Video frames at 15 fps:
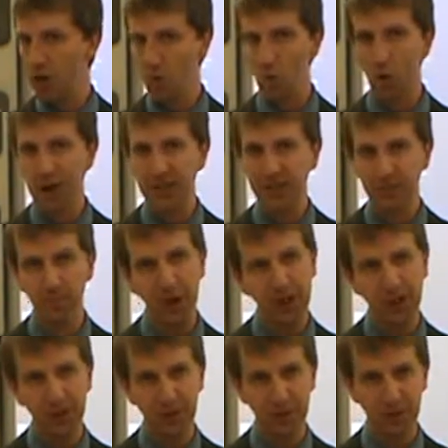What is
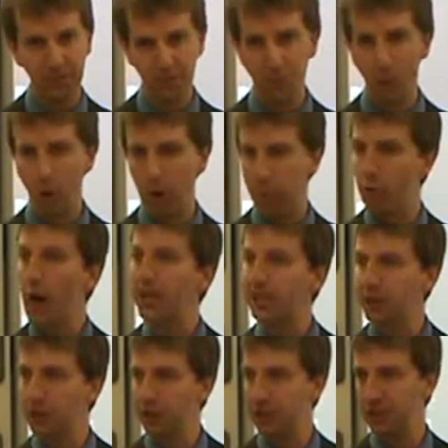much more
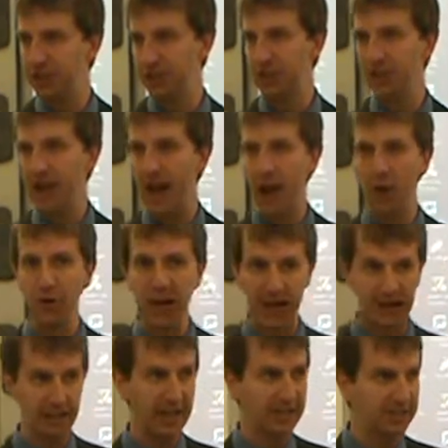practical is to sit down
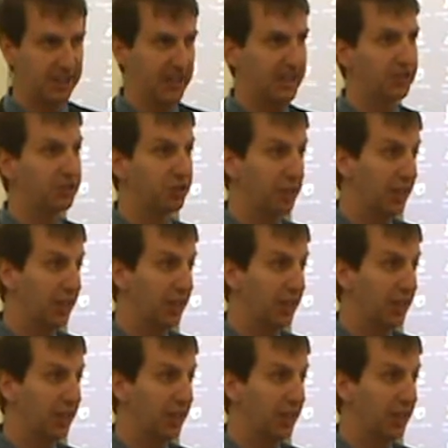and, like I say,